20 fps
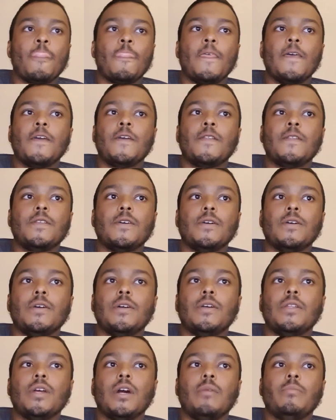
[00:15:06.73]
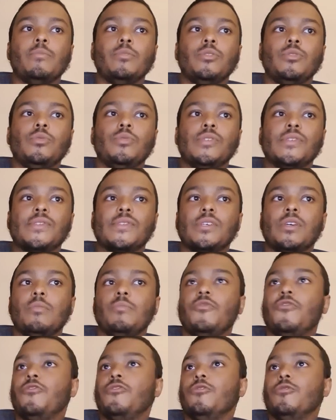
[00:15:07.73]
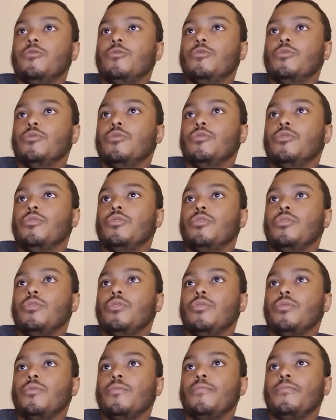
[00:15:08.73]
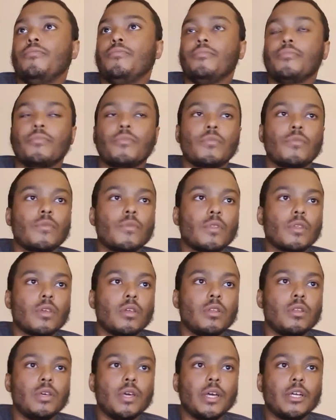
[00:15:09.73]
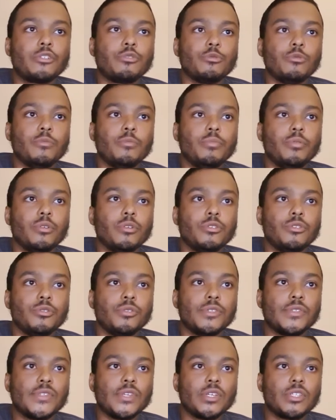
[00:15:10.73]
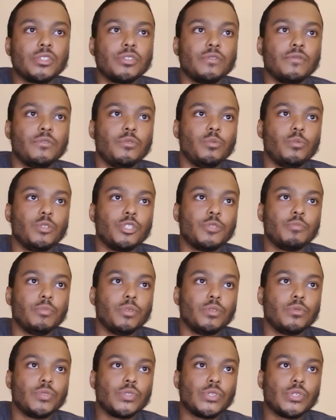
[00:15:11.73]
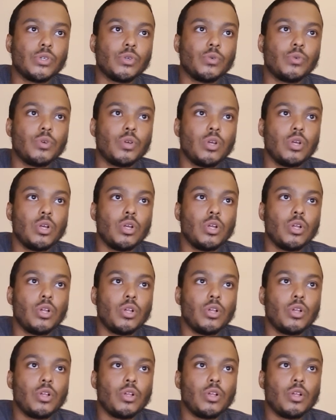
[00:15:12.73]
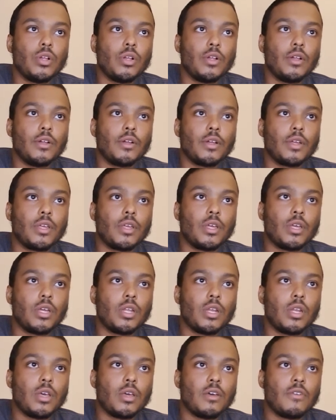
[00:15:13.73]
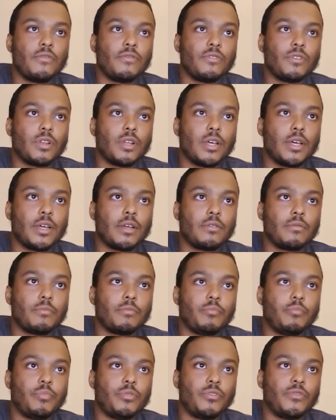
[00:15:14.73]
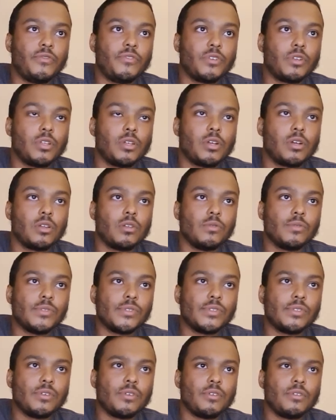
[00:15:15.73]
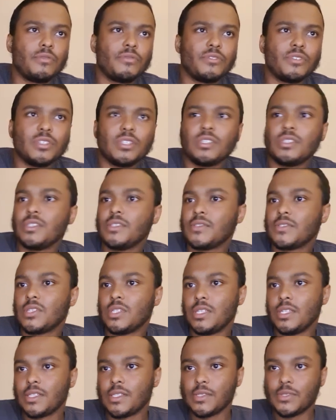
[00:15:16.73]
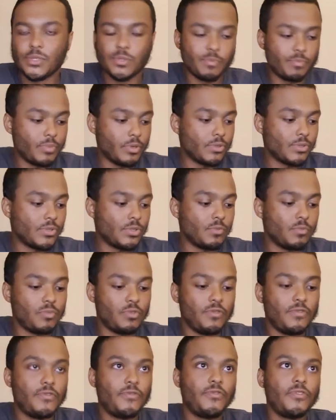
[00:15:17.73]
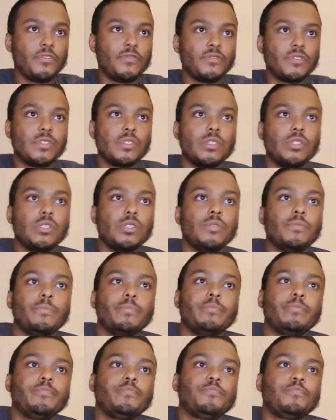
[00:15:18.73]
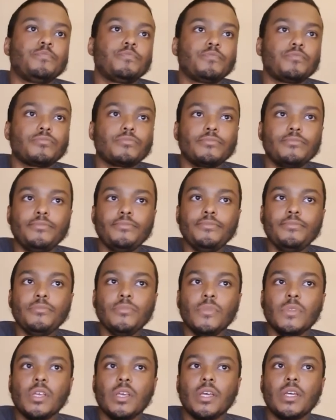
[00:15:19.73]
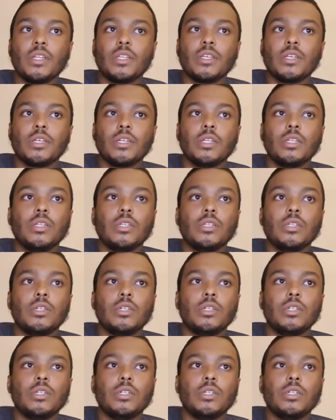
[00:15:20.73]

and then I'm gonna do the same for the actual ball joint section of the wishbone. So again, have it like perfectly closed off, and then this length is supposed to be 50, and then